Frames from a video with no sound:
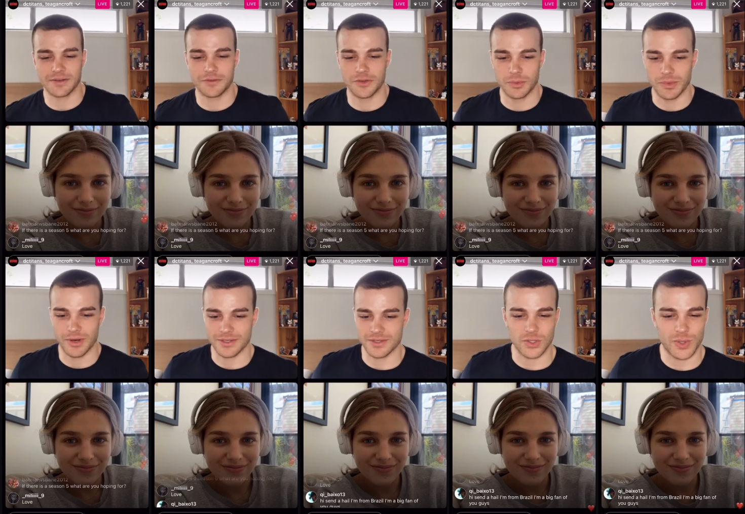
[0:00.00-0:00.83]
Speaker 1: sense of
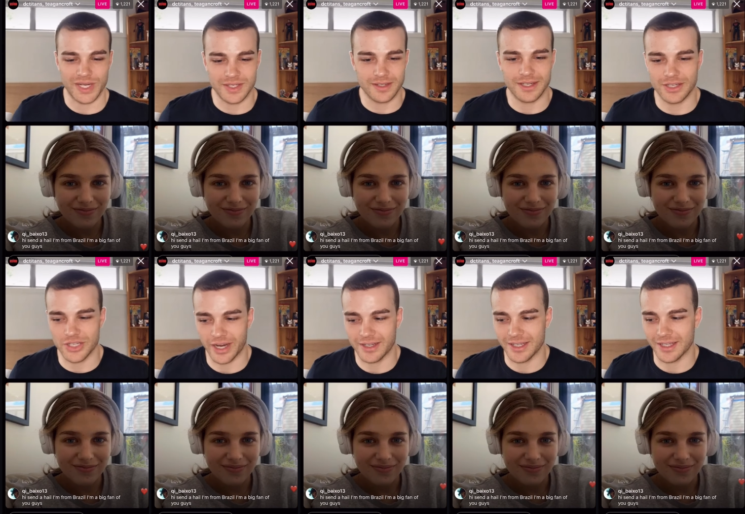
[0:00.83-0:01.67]
humor, which is always
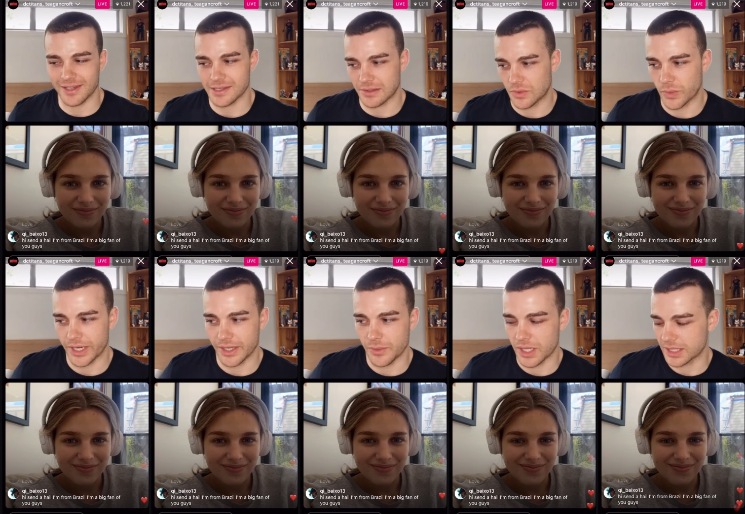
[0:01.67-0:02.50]
interjecting these little
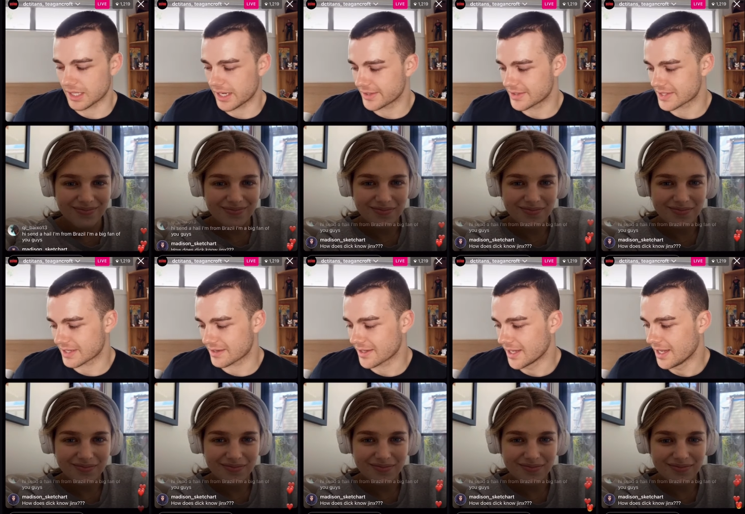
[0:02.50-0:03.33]
witty
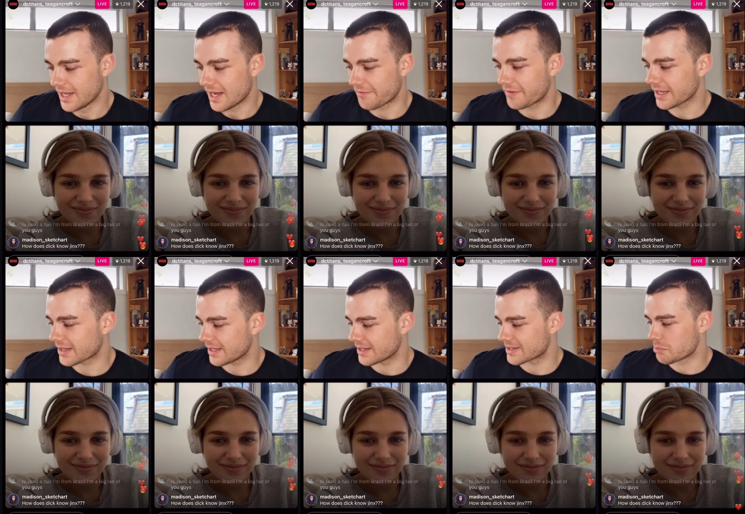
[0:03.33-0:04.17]
one-liners. And I feel
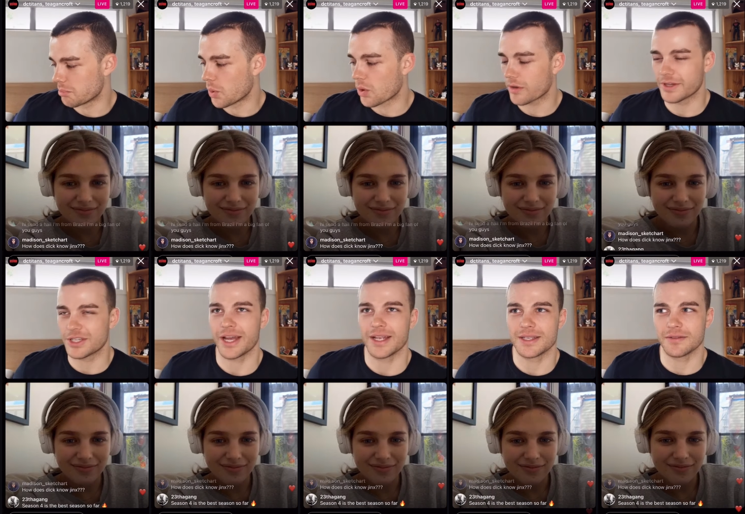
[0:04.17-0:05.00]
like there's more of
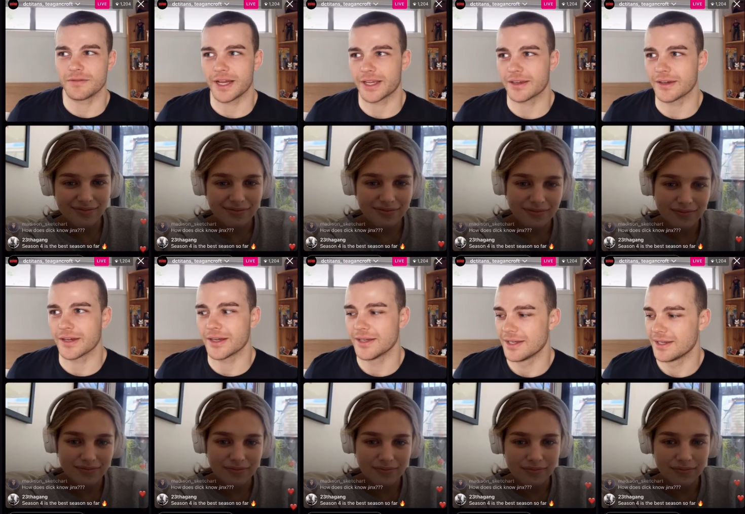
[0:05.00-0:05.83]
a chance of like
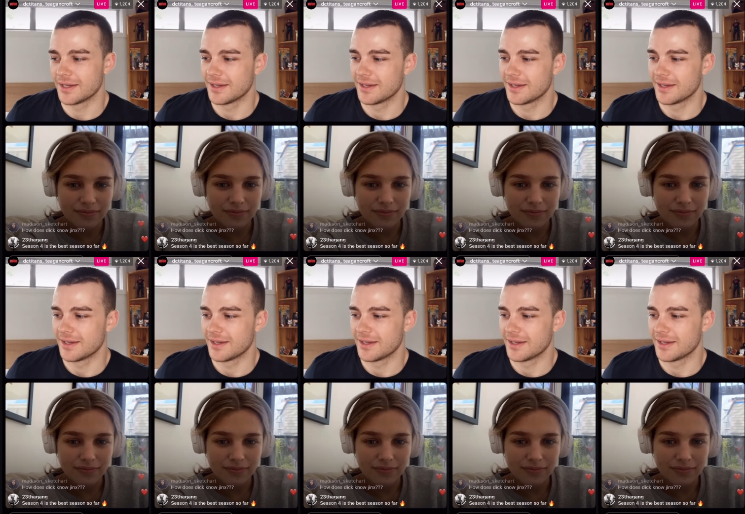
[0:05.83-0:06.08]
a